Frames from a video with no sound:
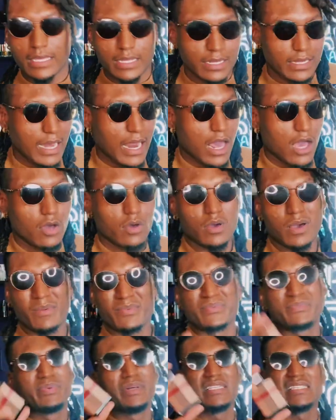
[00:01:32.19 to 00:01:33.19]
Now,
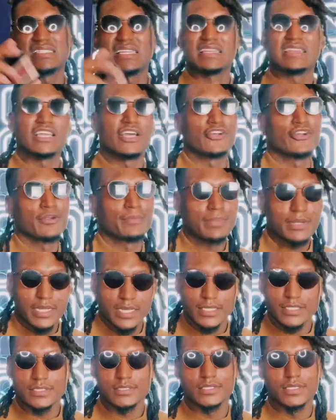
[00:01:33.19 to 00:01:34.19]
I put this in third
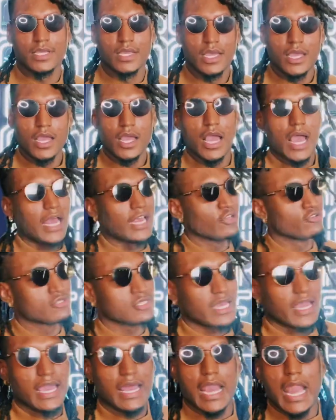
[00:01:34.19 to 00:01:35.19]
place. I
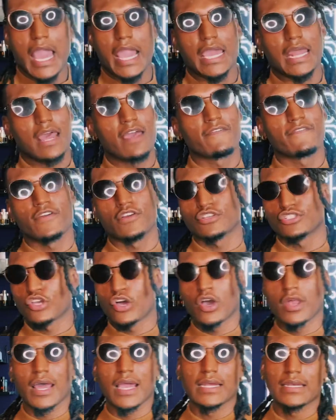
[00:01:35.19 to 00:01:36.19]
usually ain't like it at first,
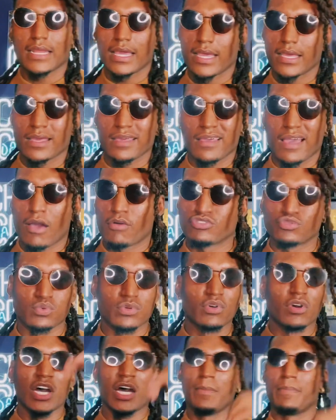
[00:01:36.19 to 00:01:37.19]
all like that. I was
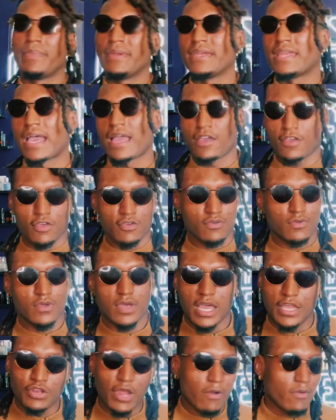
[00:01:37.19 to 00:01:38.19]
real up and down.
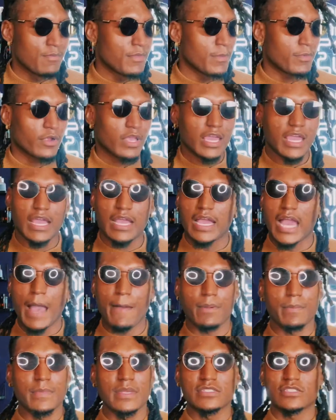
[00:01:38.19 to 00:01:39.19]
I, I remember getting
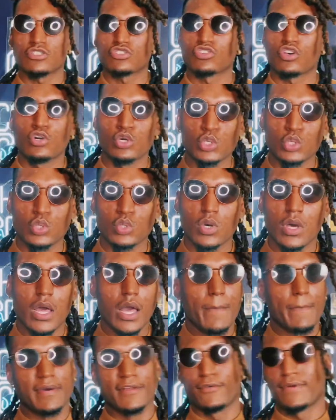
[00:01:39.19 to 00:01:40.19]
compliments in school,
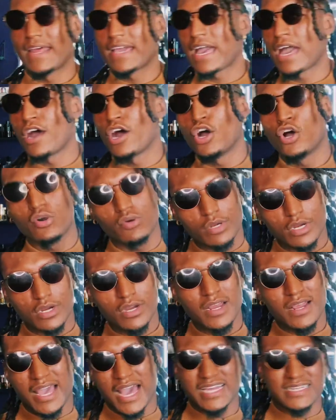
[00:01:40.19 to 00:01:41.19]
but when I got older,
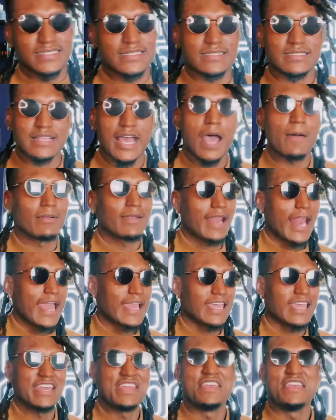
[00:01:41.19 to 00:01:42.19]
I just stopped
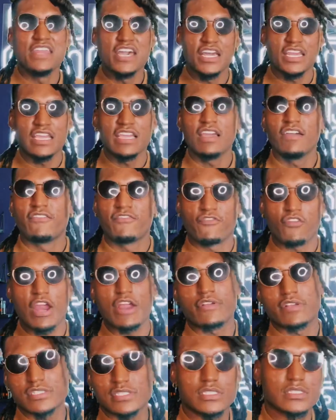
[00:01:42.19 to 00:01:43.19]
liking nutty
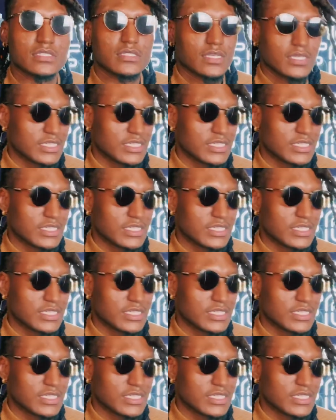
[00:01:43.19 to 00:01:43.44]
fragrances.